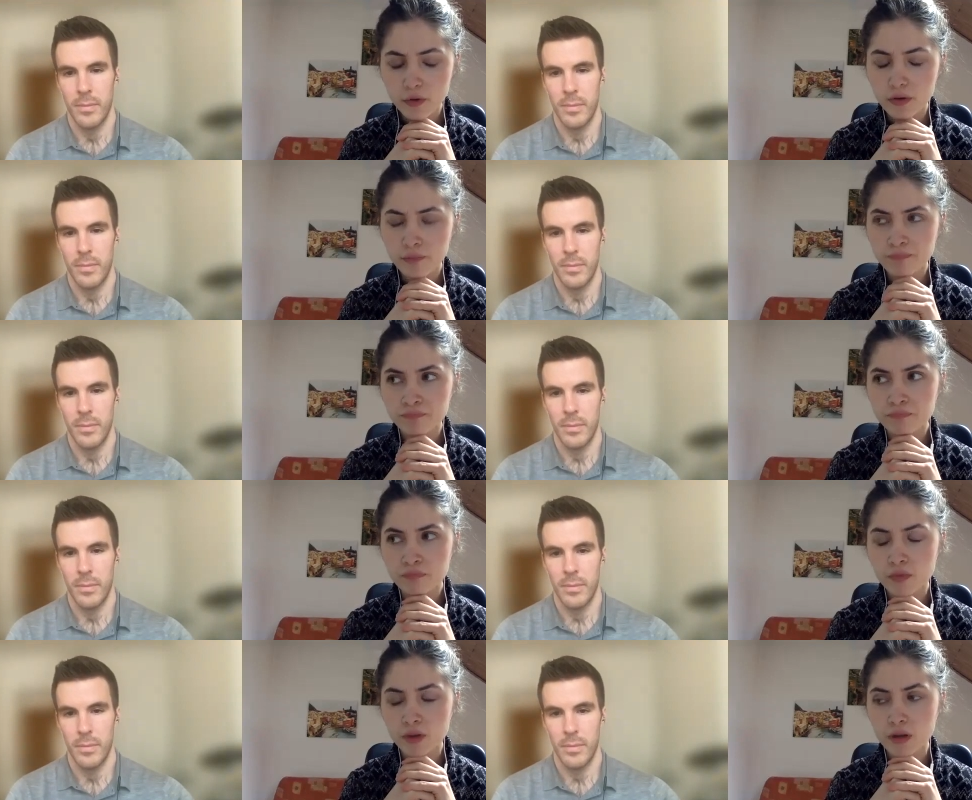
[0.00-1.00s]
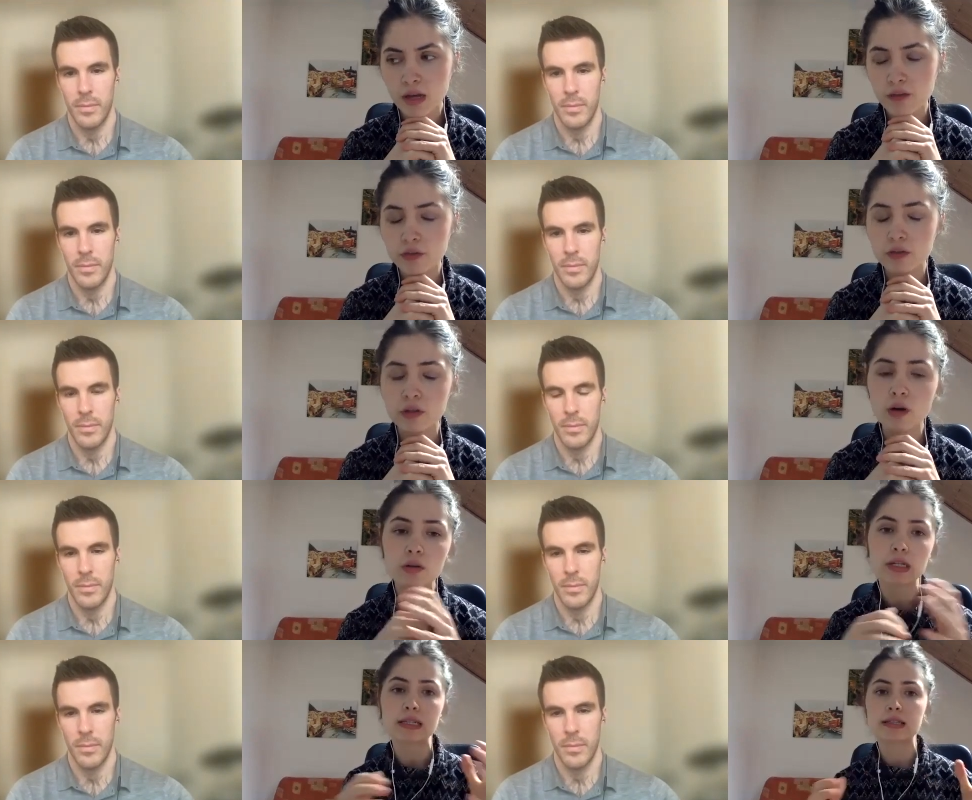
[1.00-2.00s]
Speaker 1: or have you
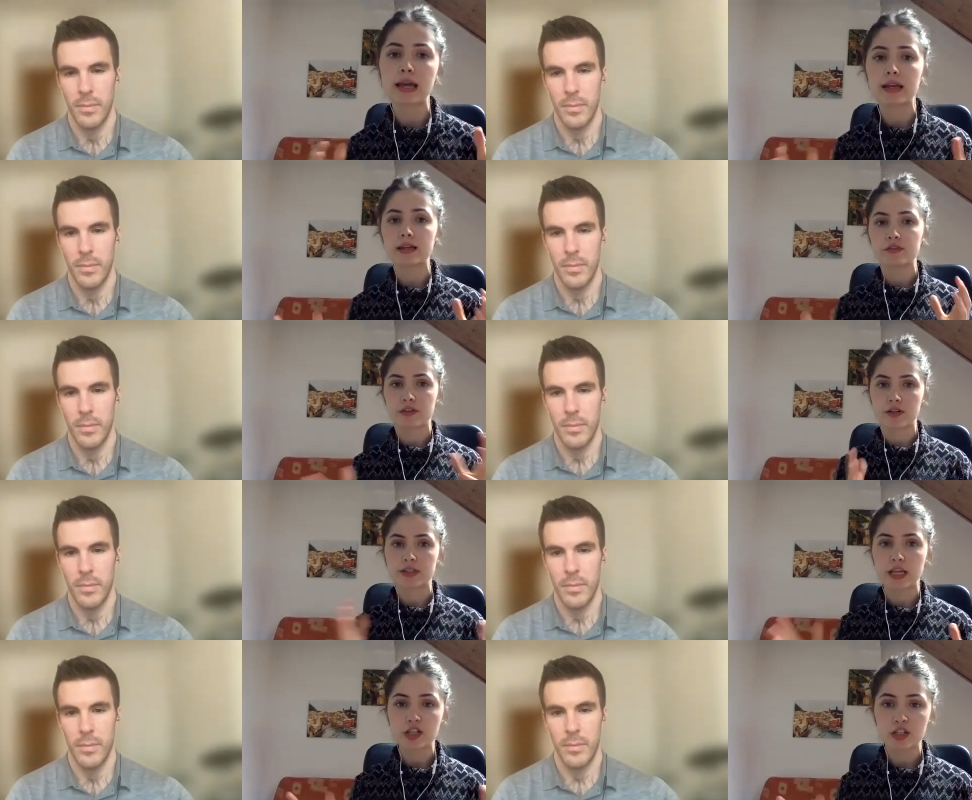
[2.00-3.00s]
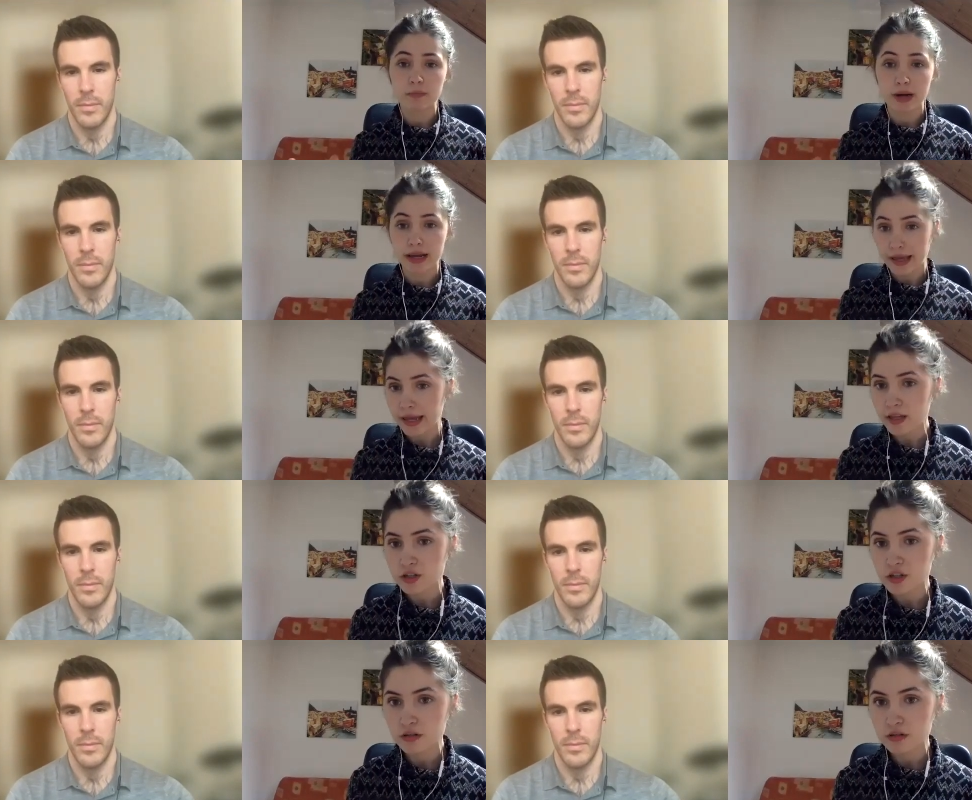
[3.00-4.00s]
noticed any differentiation by
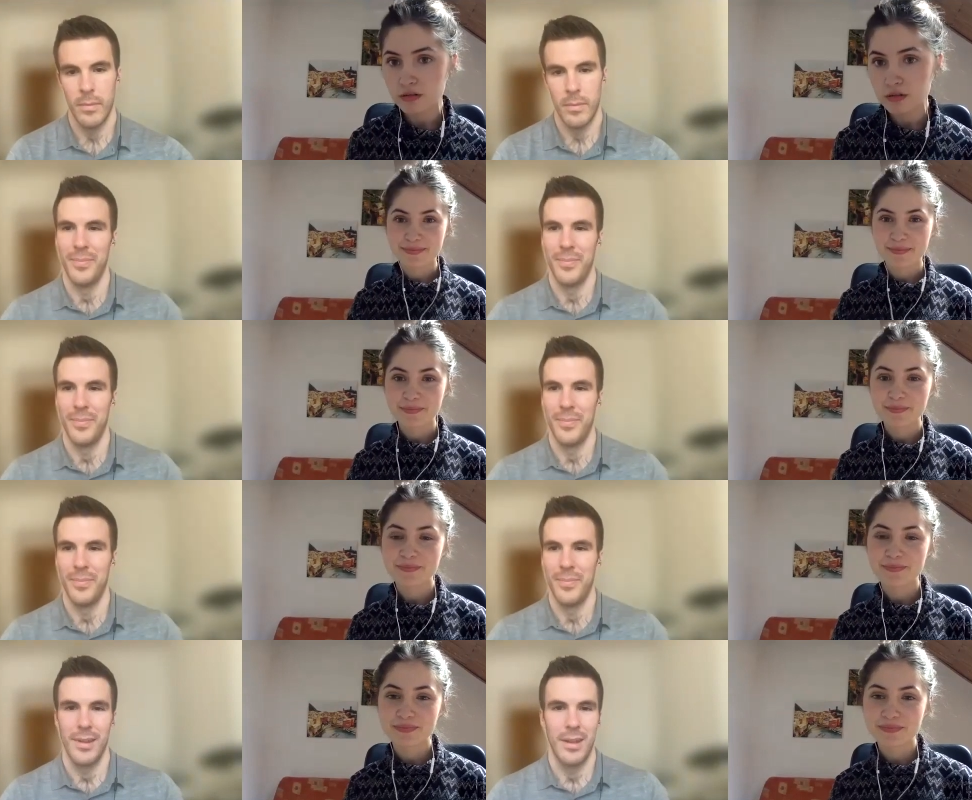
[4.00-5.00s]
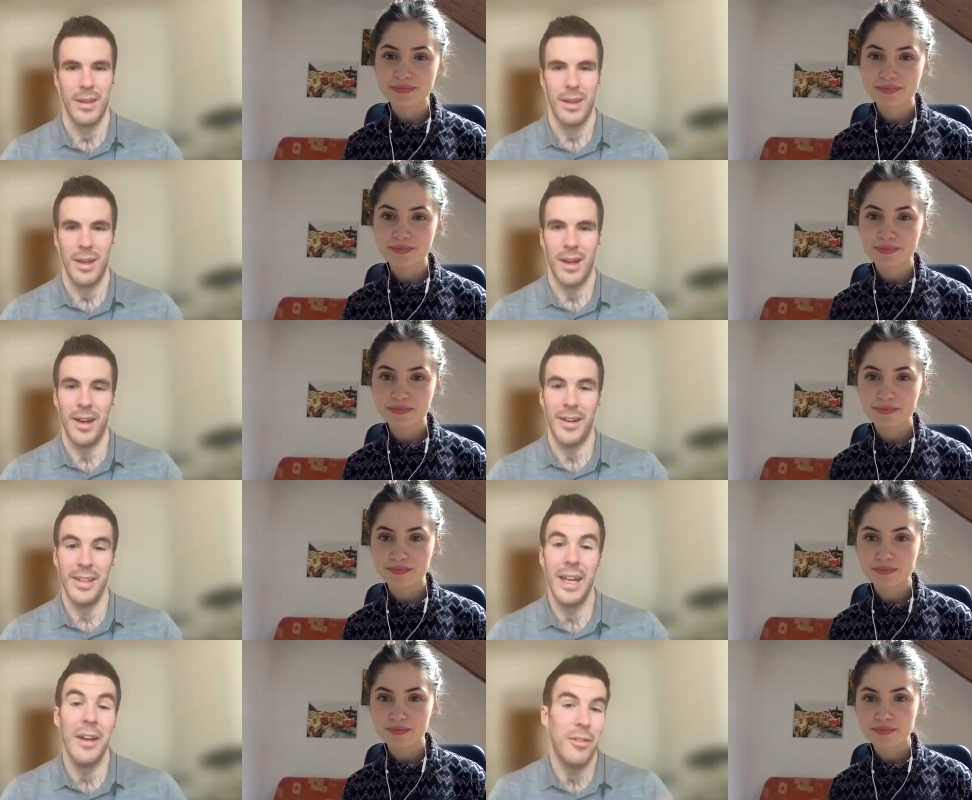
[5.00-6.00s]
age?
Speaker 2: Uh,
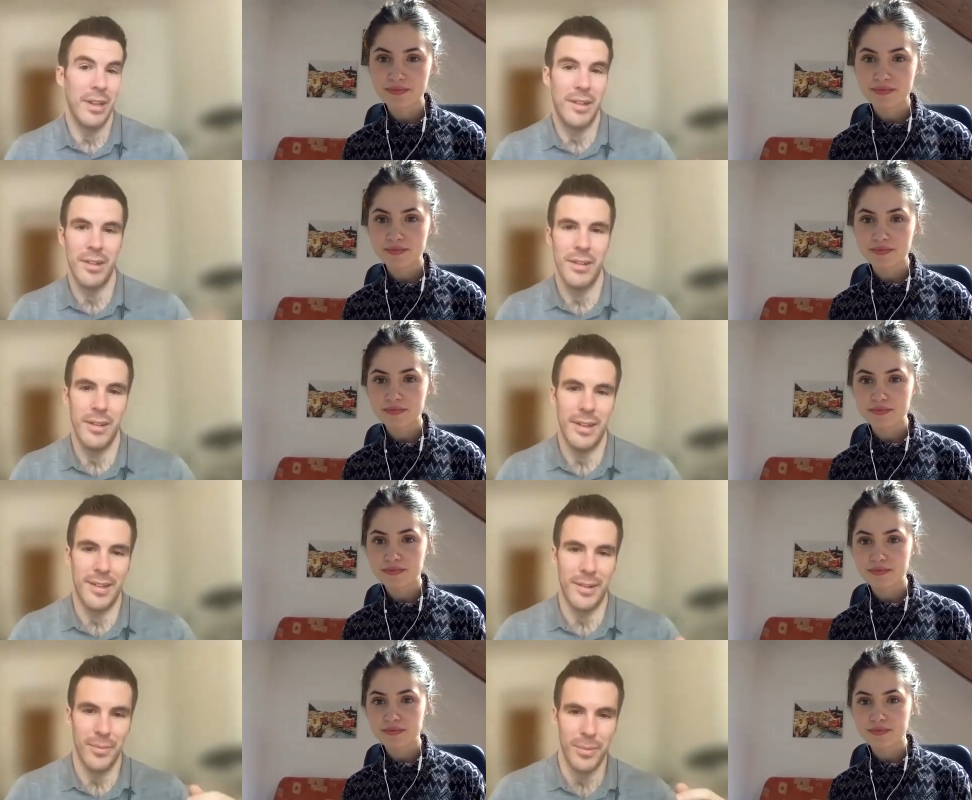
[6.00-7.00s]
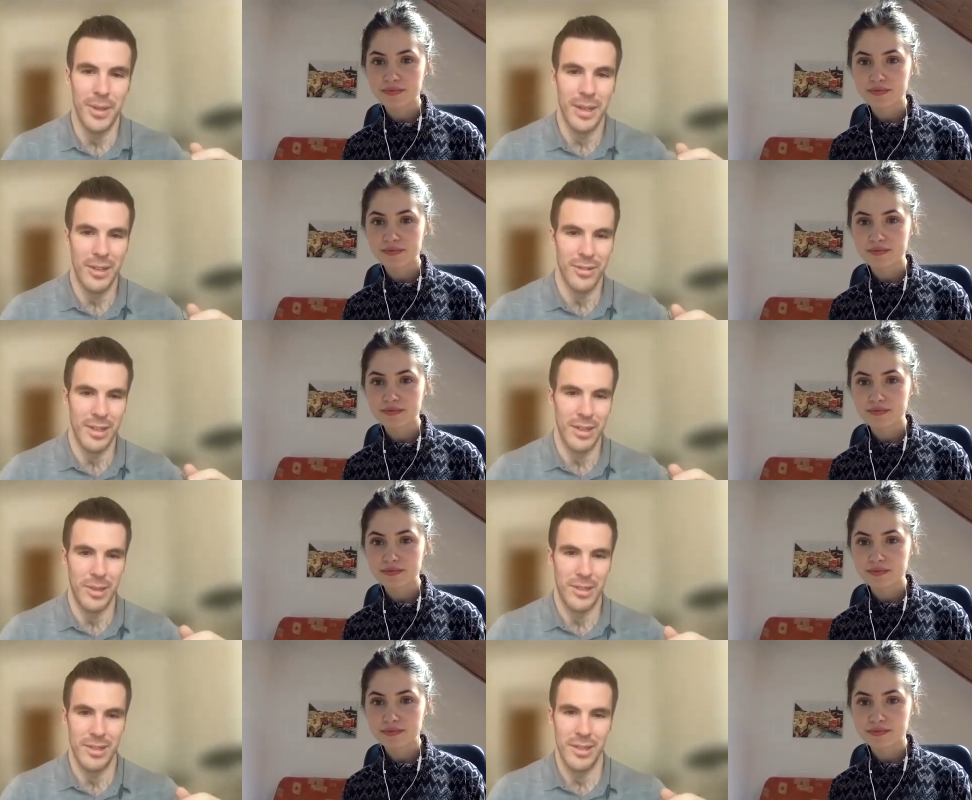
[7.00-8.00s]
yeah, so that's a that's a really interesting
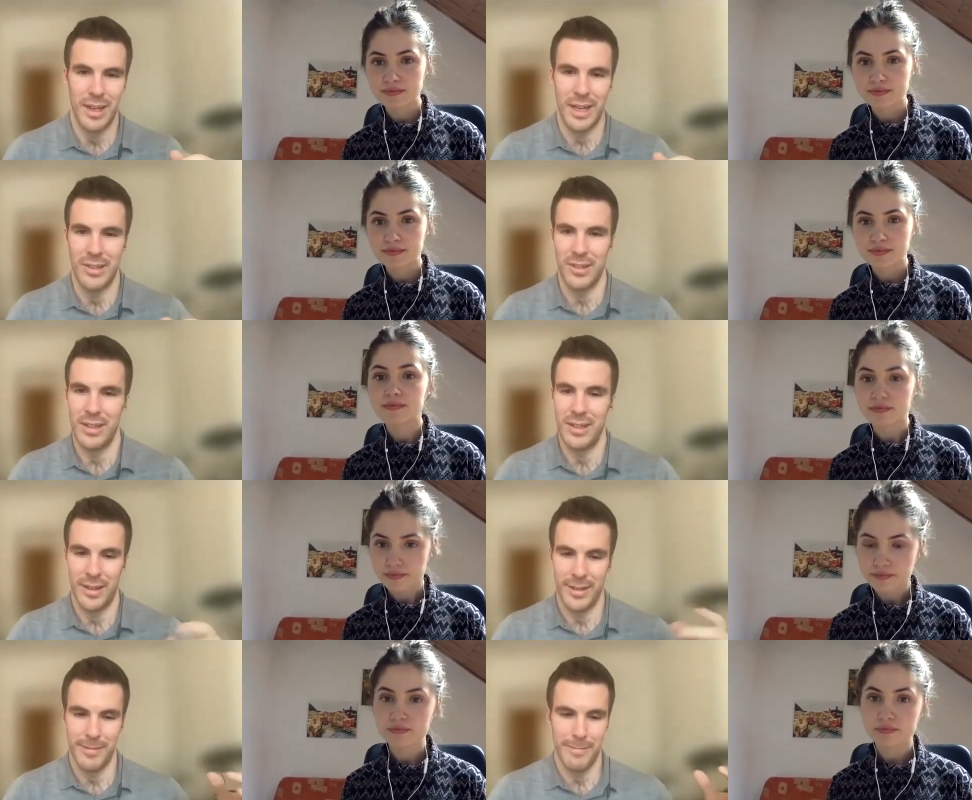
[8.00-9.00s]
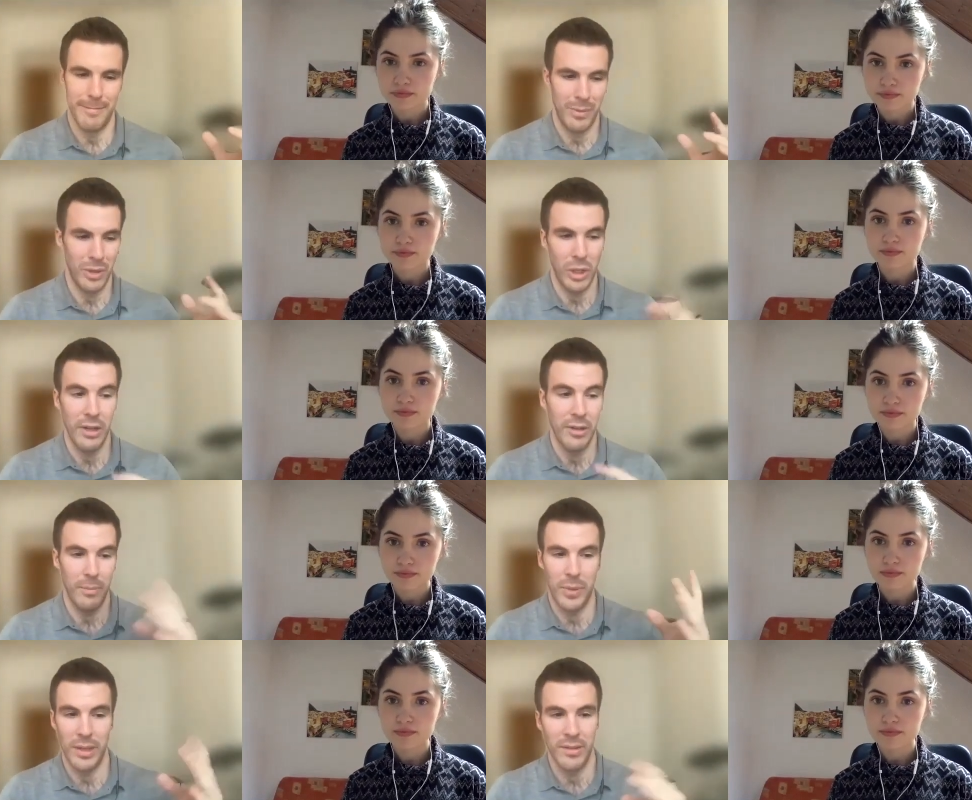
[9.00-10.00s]
question, actually, uh,
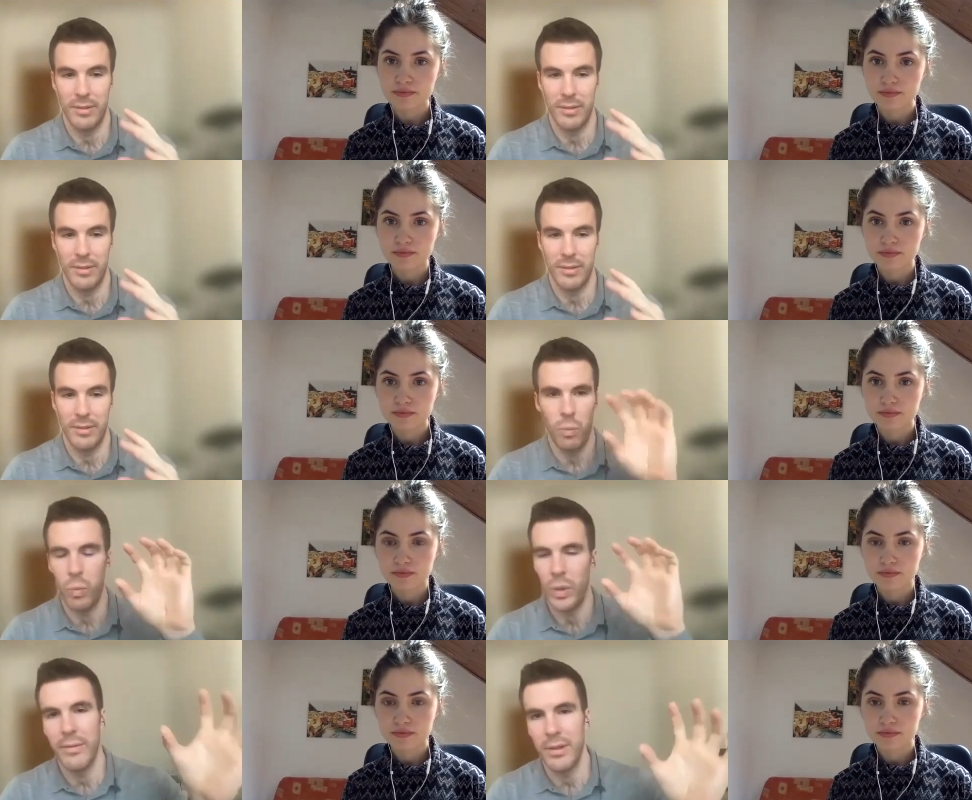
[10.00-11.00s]
because we definitely